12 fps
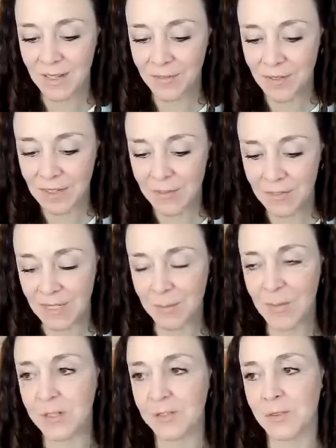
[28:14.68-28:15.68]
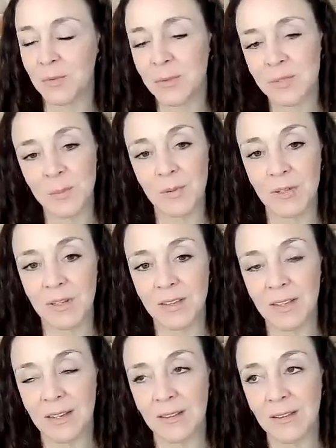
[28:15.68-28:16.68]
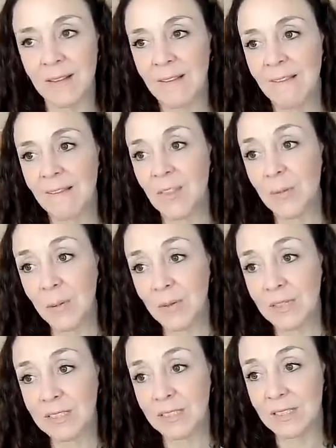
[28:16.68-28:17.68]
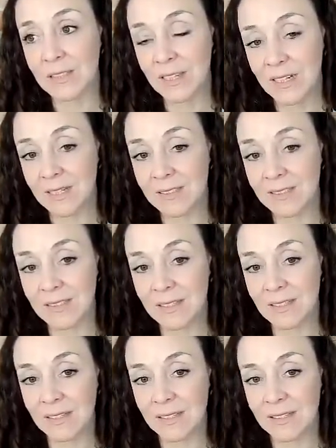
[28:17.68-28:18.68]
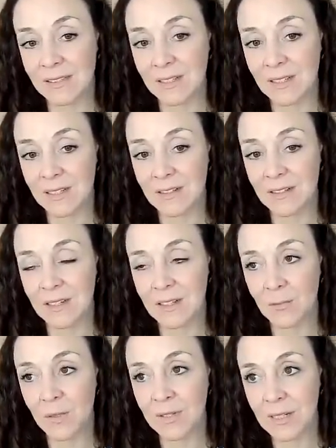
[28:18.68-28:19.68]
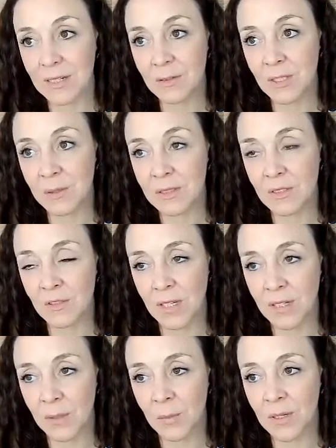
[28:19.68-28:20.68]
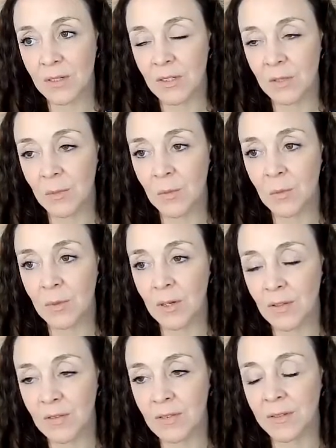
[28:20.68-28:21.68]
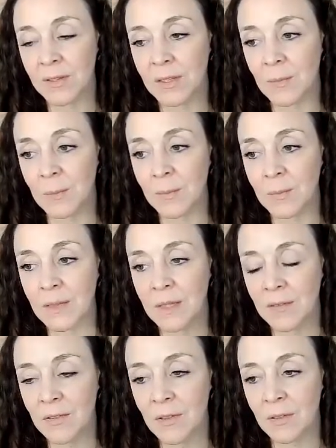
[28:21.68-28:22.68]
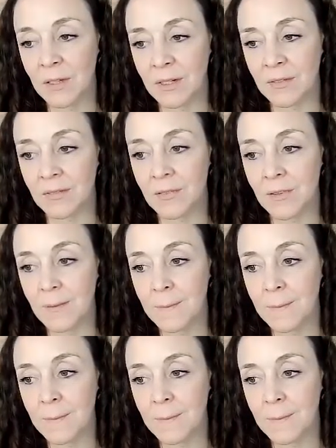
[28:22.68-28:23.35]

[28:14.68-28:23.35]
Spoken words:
feeling really emotional. What's the point in that? The point in that is that if without doing the shadow work, you will constantly live your life